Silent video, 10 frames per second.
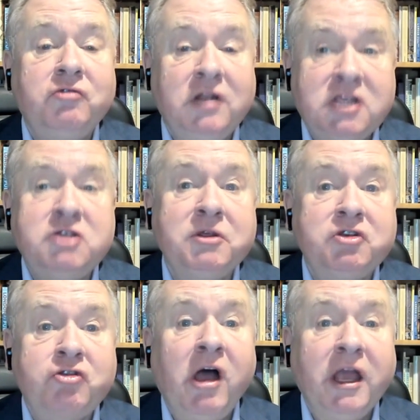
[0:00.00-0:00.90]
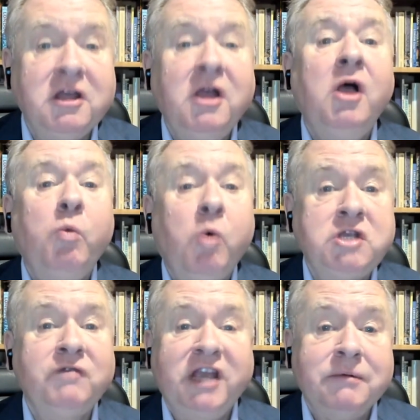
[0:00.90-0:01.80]
Elizabeth Stride
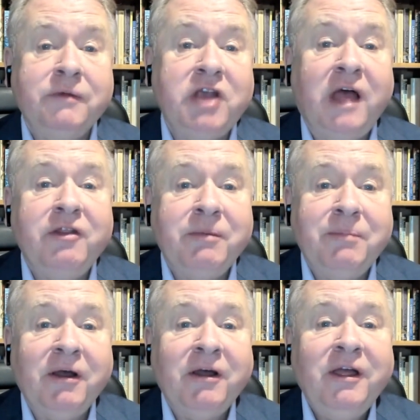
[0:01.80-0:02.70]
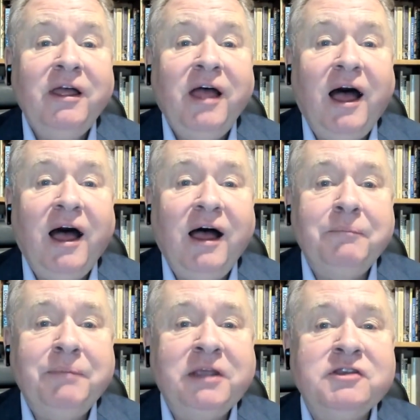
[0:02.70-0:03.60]
was a victim of Jack the Ripper,
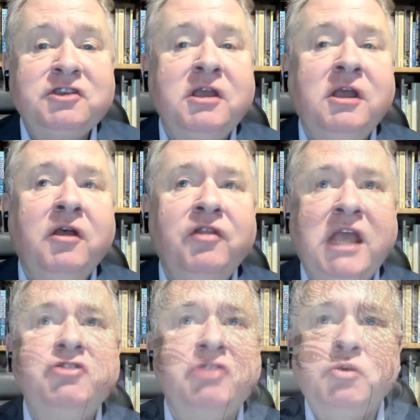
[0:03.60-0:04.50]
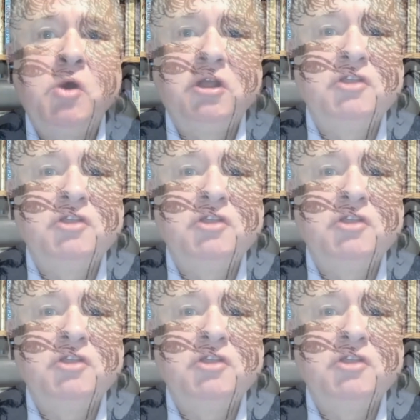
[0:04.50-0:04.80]
because the injuries weren't